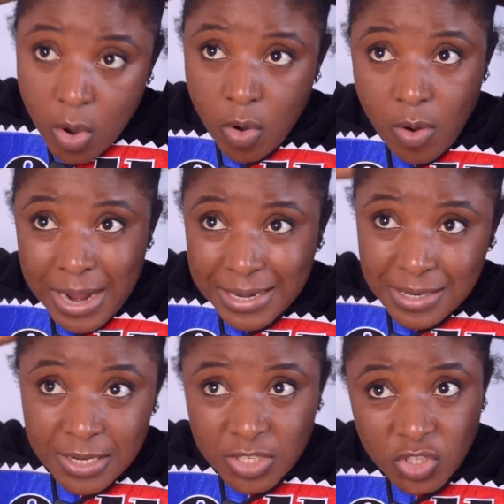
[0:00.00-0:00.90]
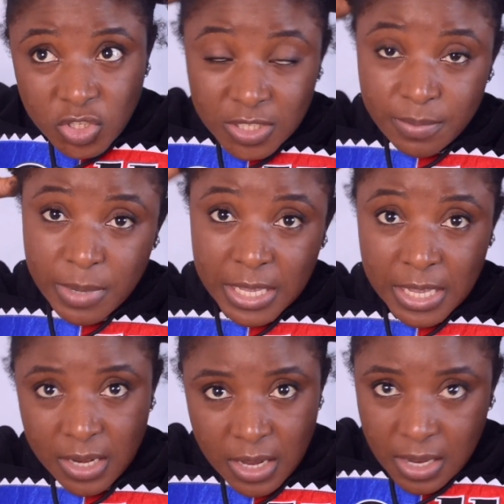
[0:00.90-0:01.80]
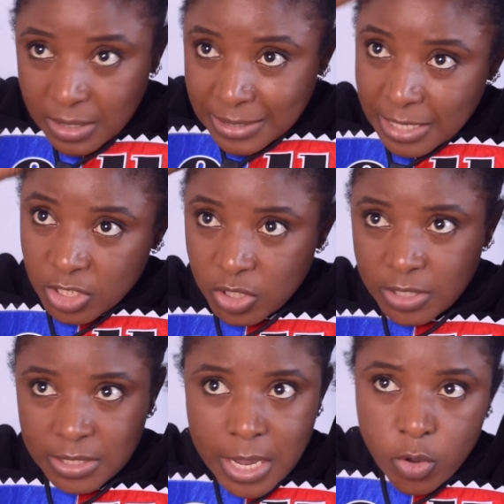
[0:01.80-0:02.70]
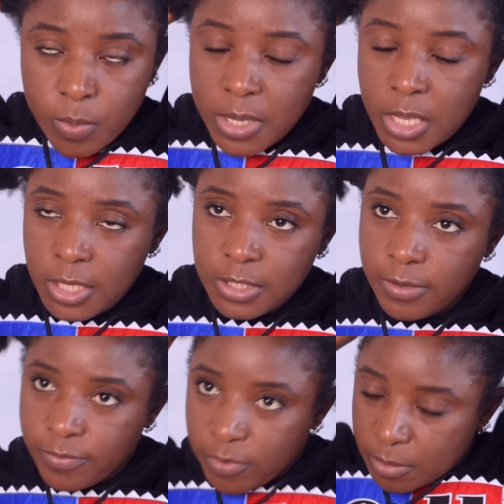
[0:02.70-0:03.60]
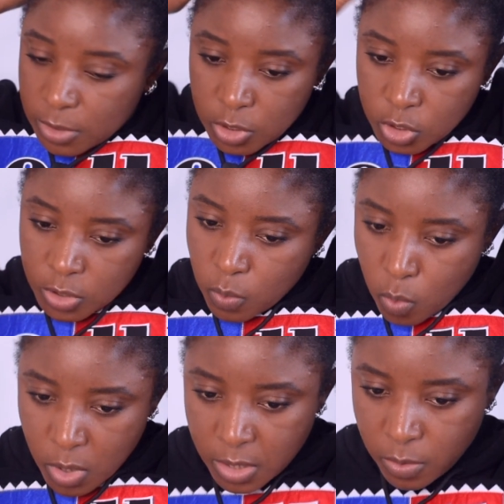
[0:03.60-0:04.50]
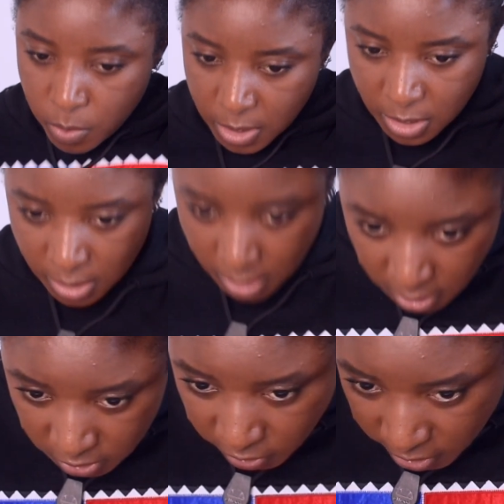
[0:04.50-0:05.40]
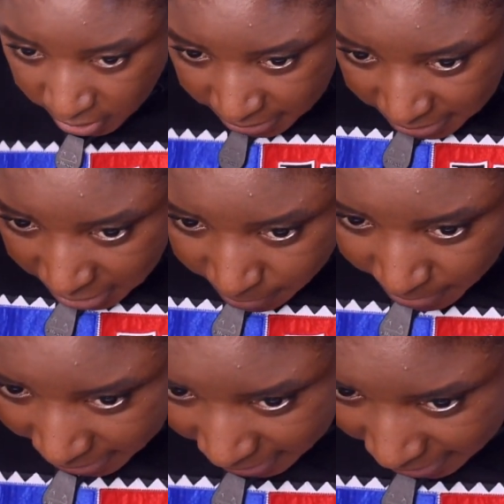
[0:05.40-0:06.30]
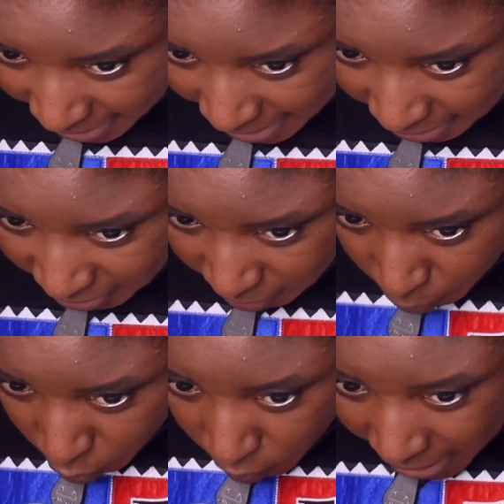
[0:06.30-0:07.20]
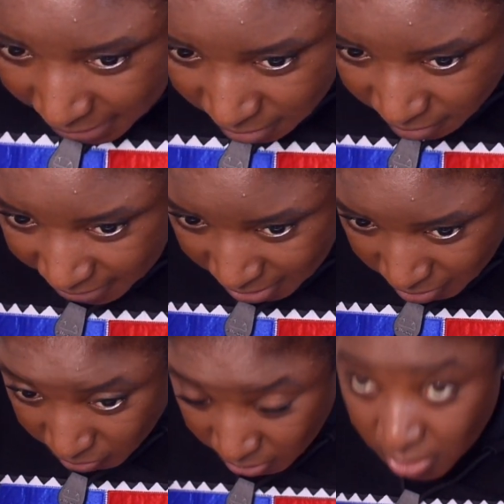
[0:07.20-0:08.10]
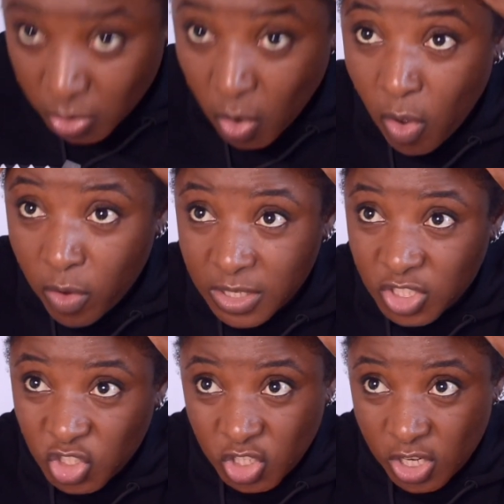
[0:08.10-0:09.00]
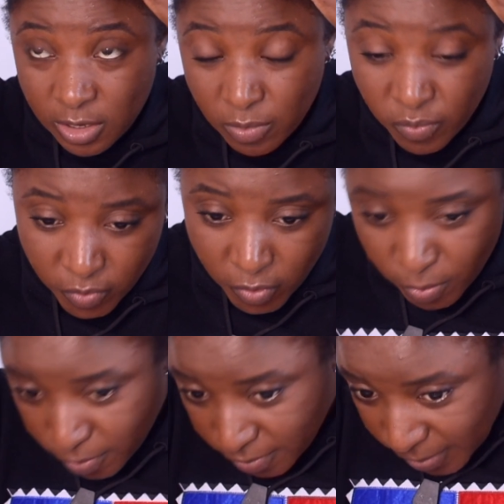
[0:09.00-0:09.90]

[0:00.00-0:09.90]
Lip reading: or at least just make it in sections that it will be easy for me to just work with. So you can see my hair has some white residue. This is all the gel from